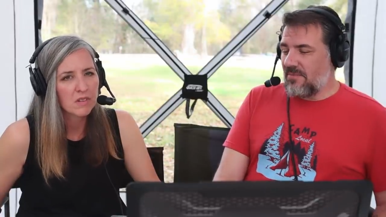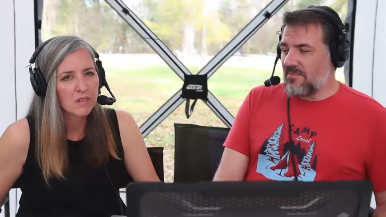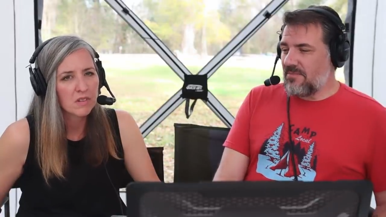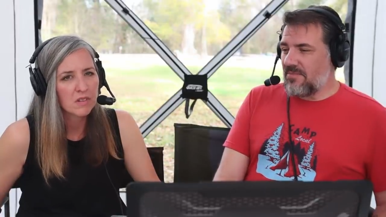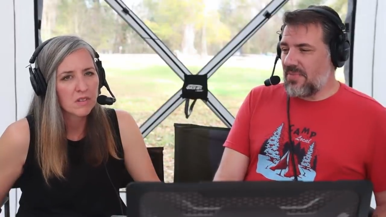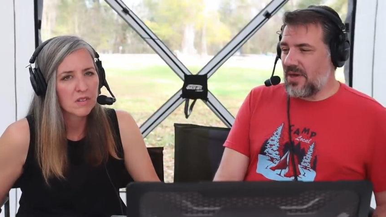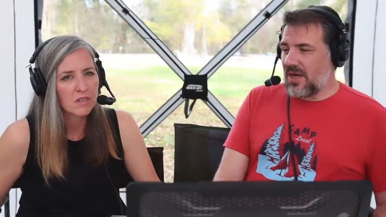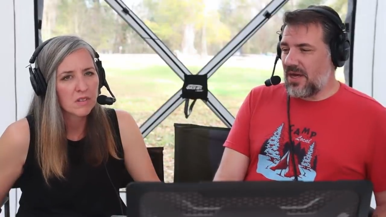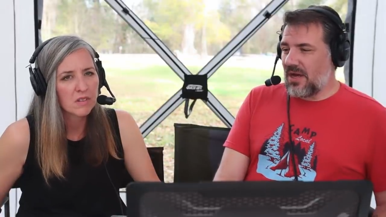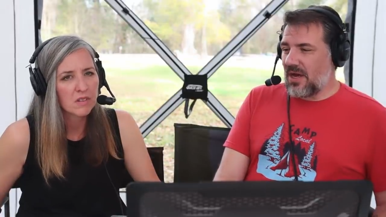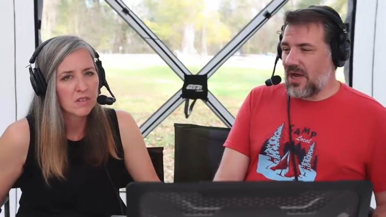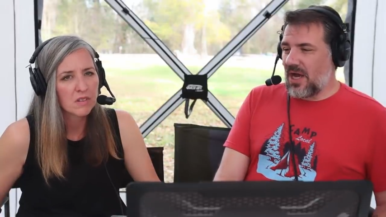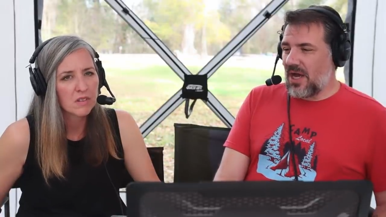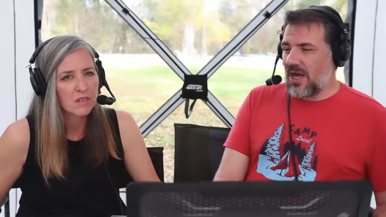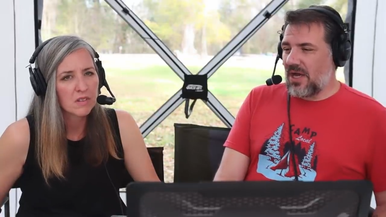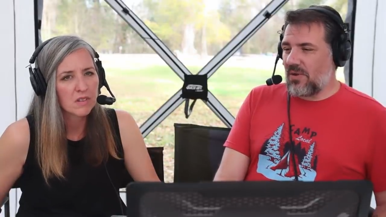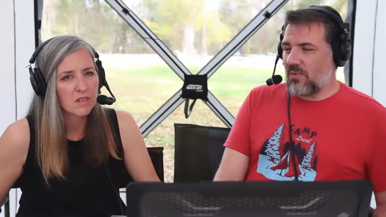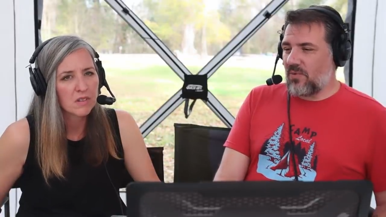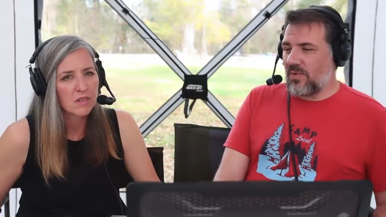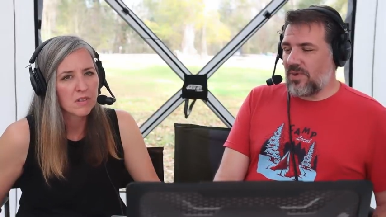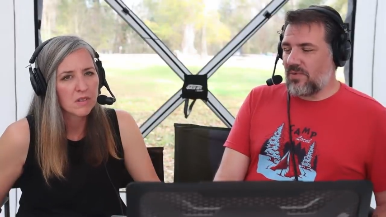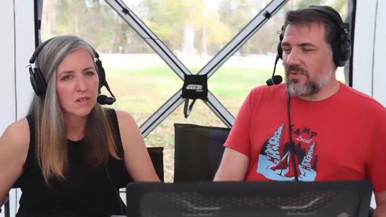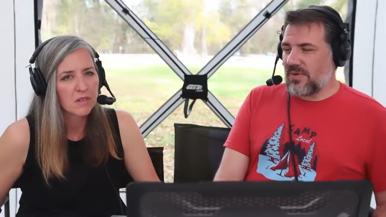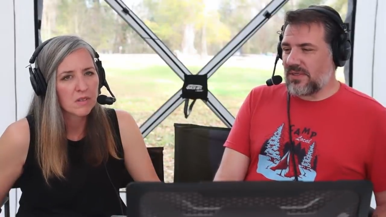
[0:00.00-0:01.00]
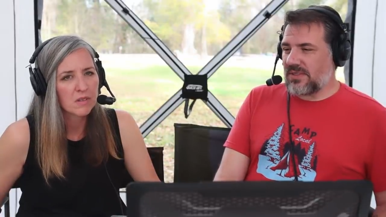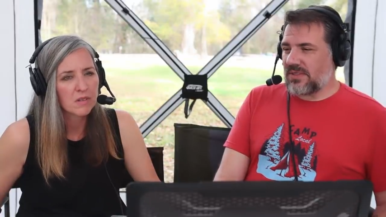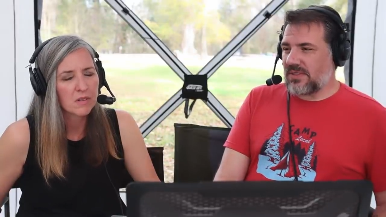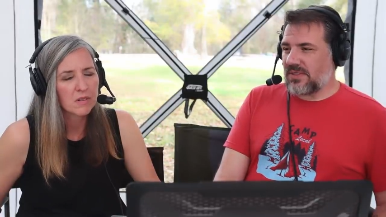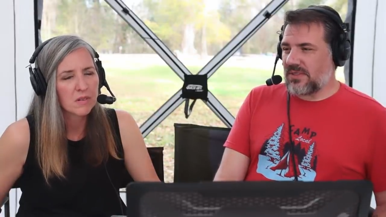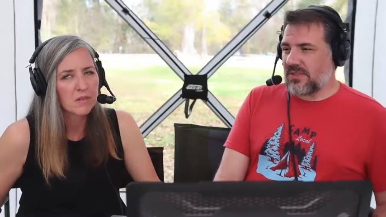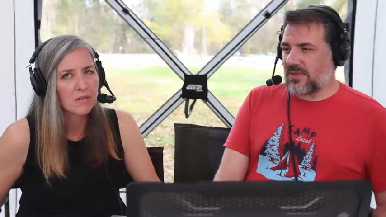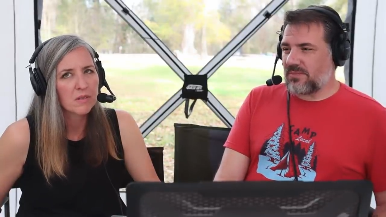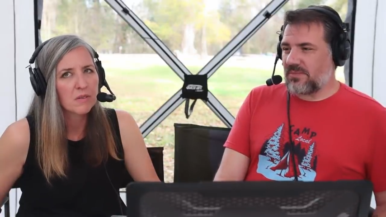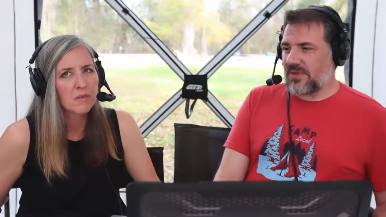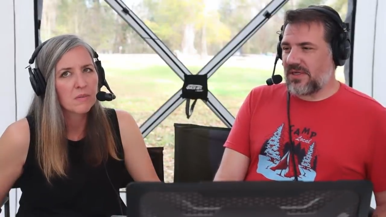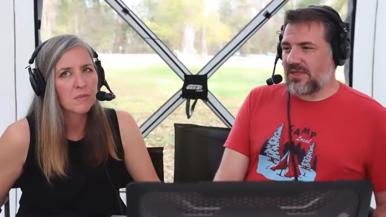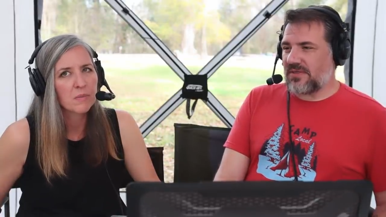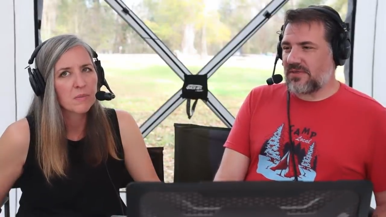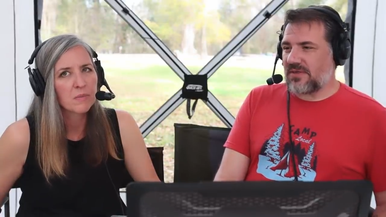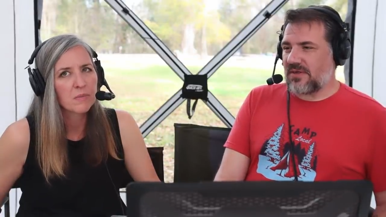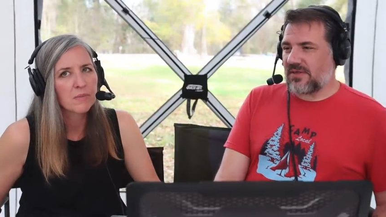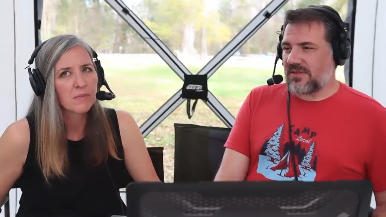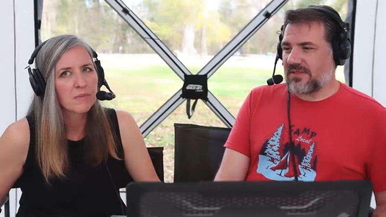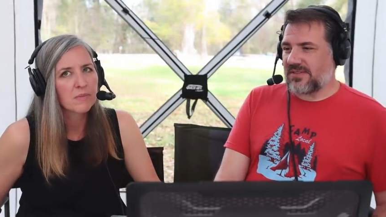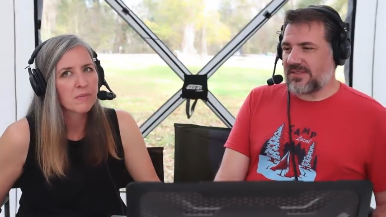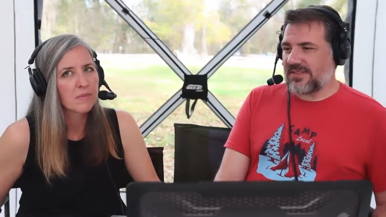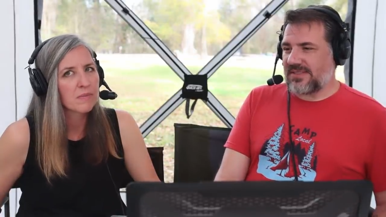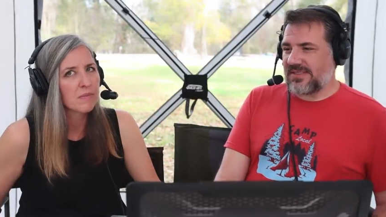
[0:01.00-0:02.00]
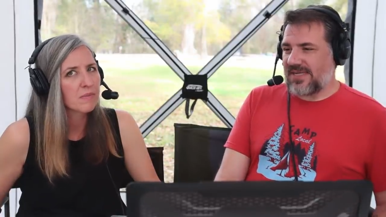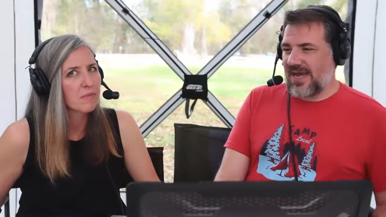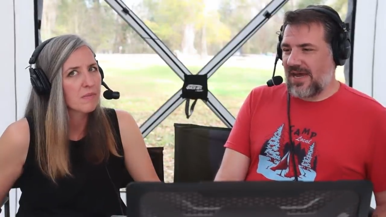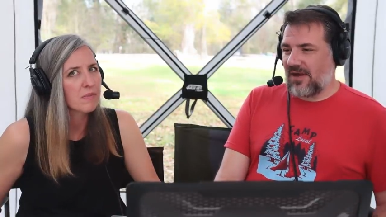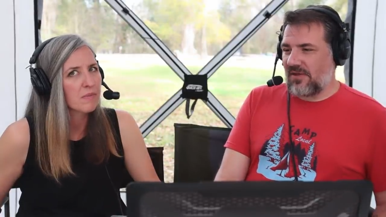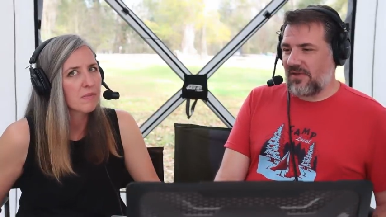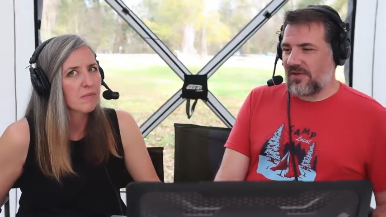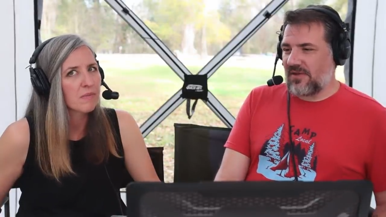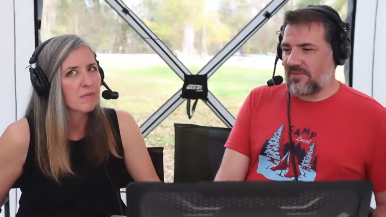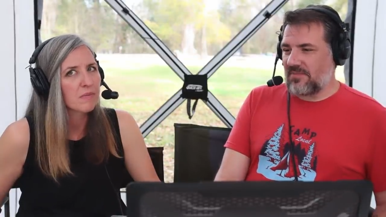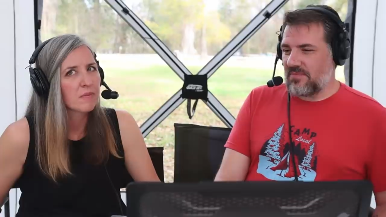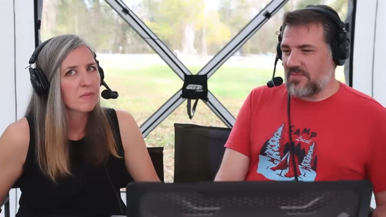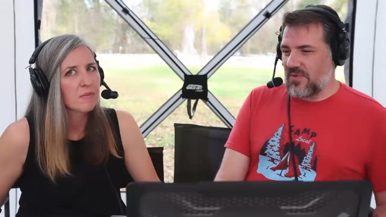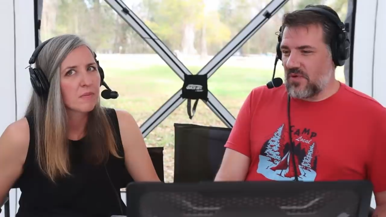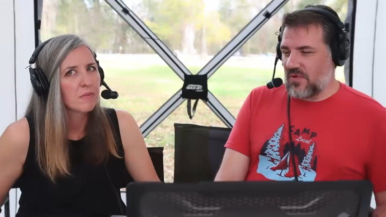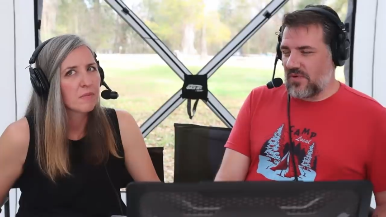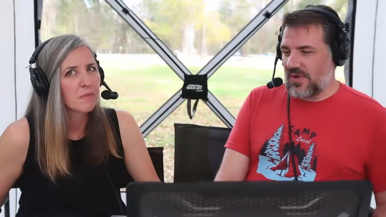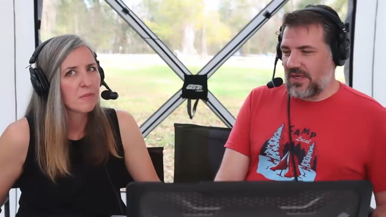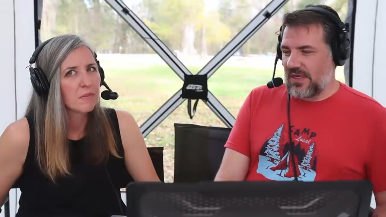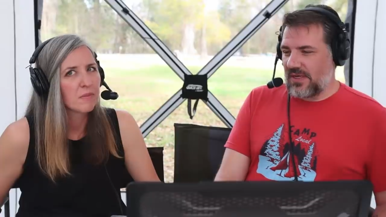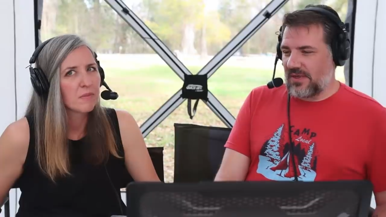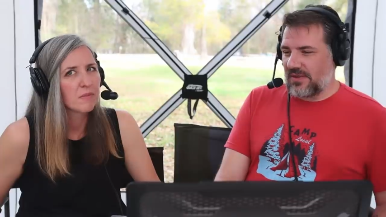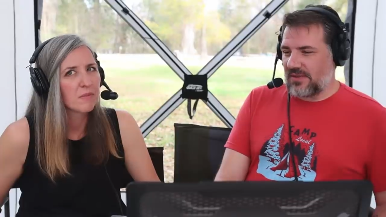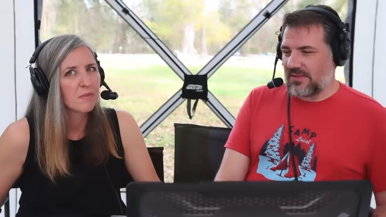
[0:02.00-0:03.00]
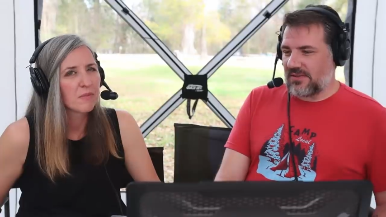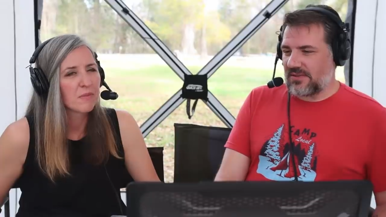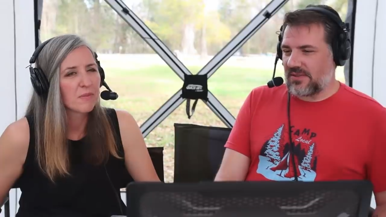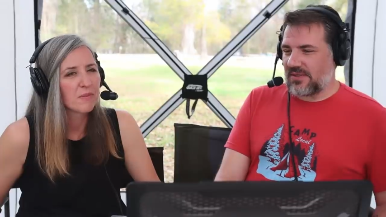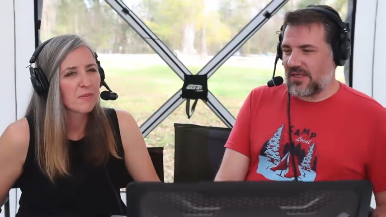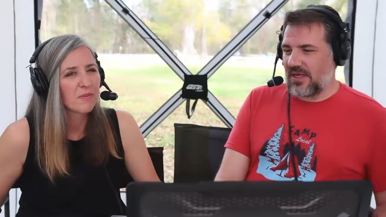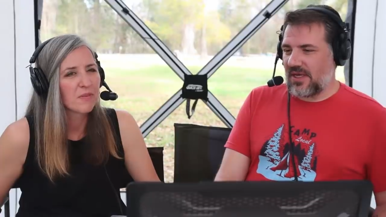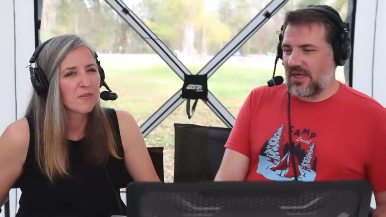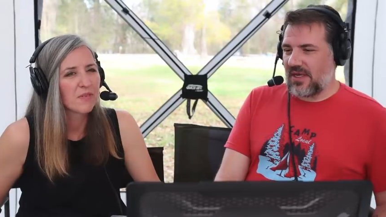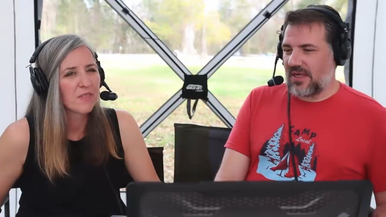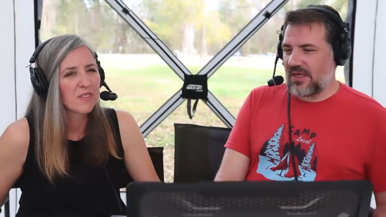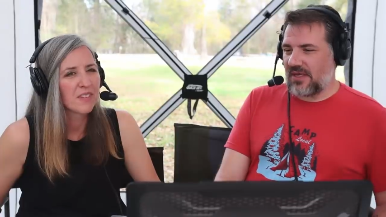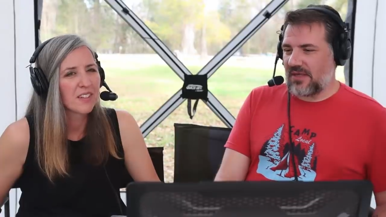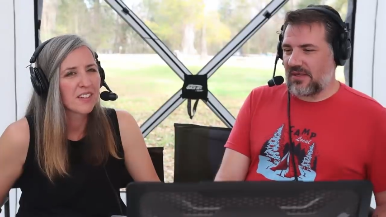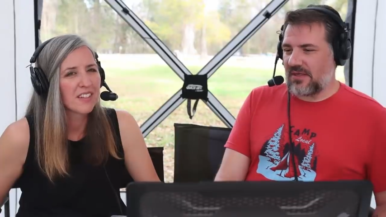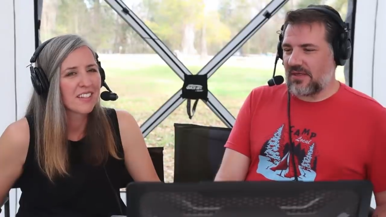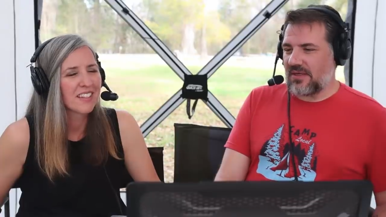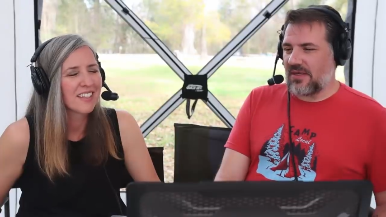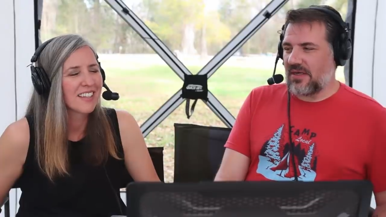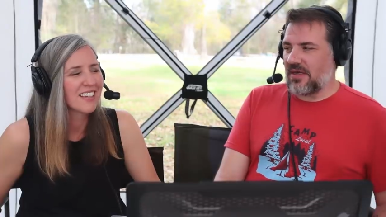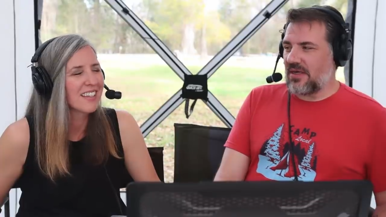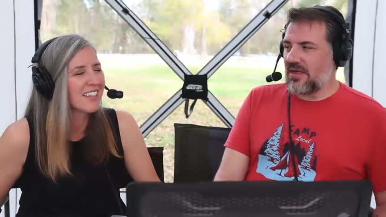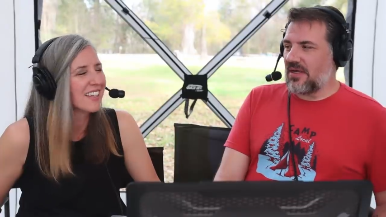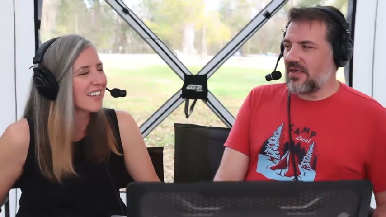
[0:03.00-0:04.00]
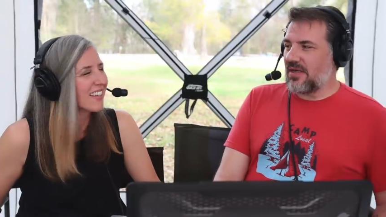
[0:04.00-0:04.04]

Speaker 1: but we went to this place called Sal and Mookie's in